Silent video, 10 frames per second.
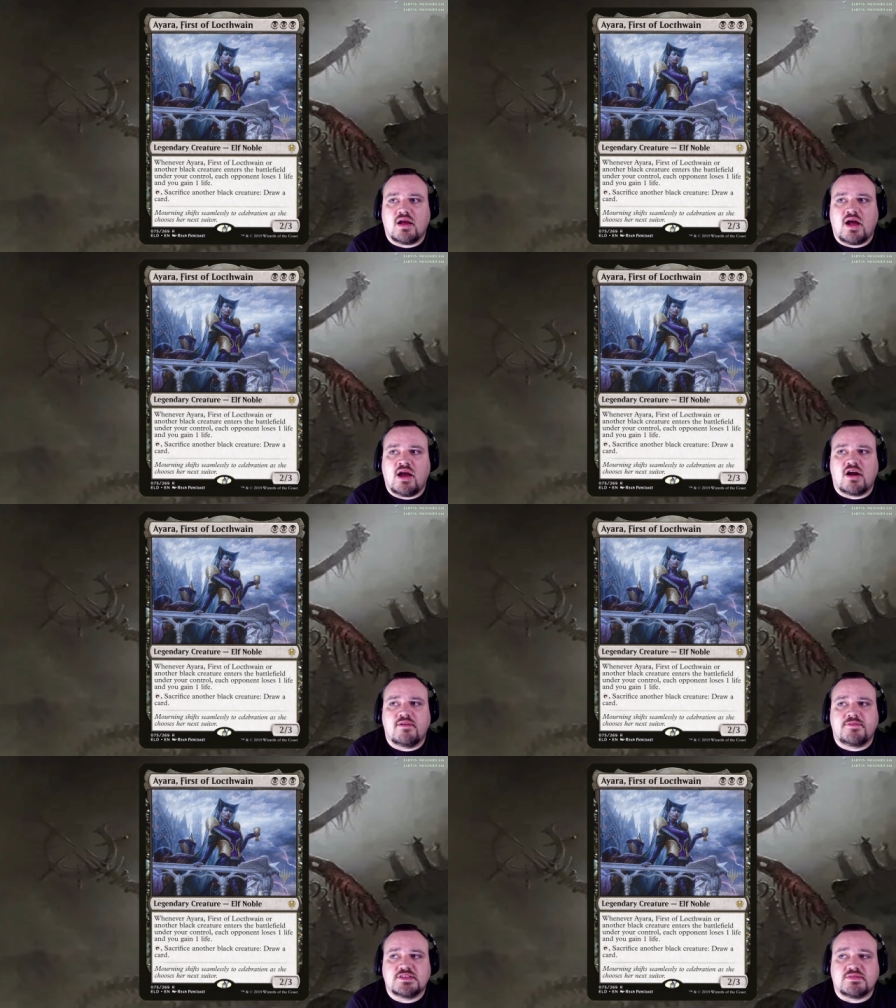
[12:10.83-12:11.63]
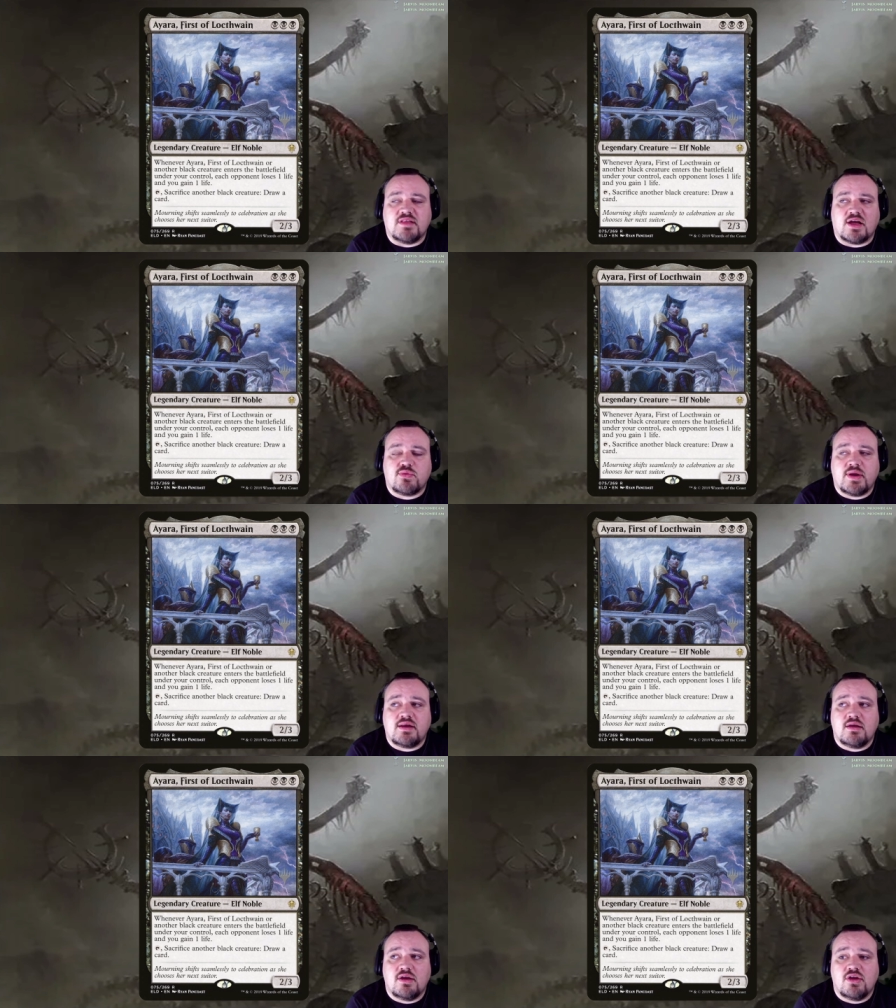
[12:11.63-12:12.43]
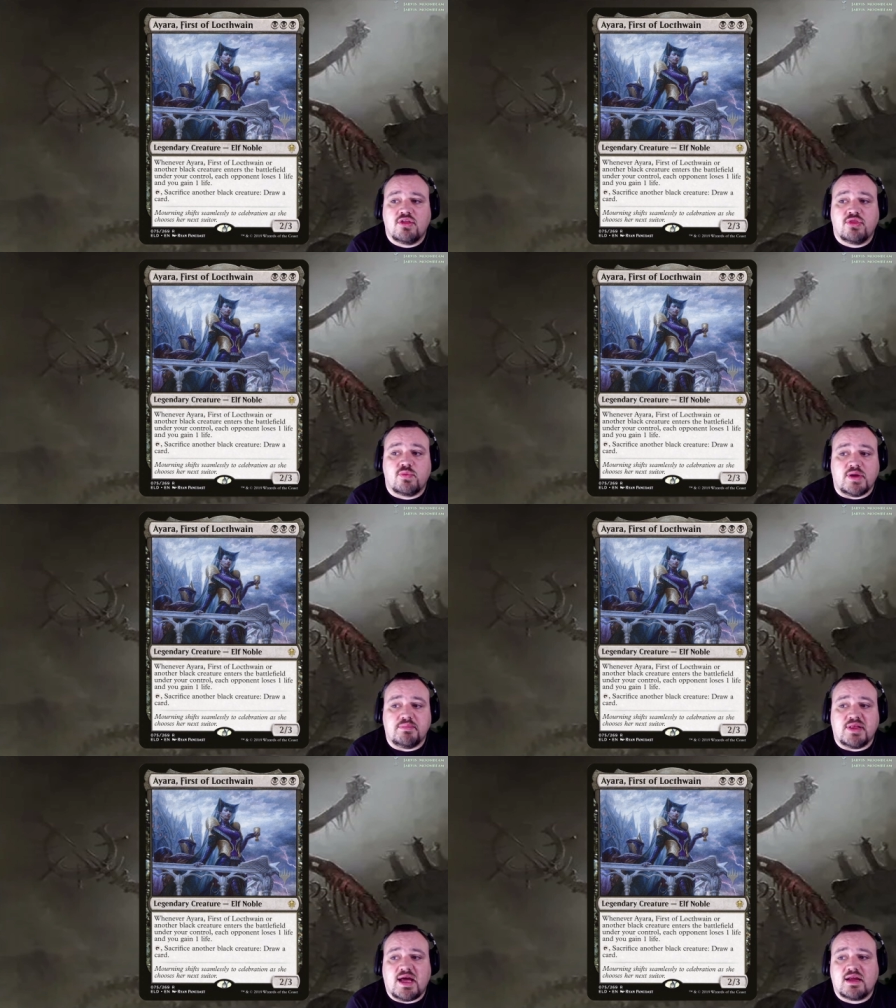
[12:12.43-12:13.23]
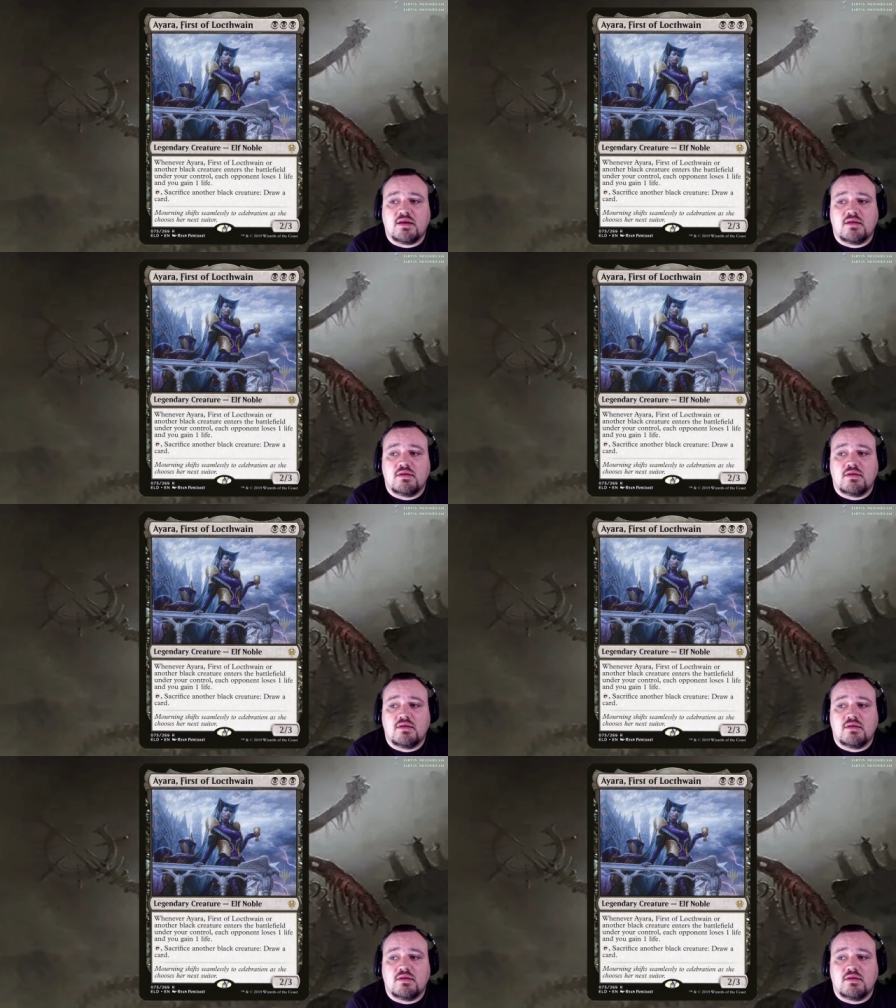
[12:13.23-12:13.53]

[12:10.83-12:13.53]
Iara First of Locthwain, 3 black.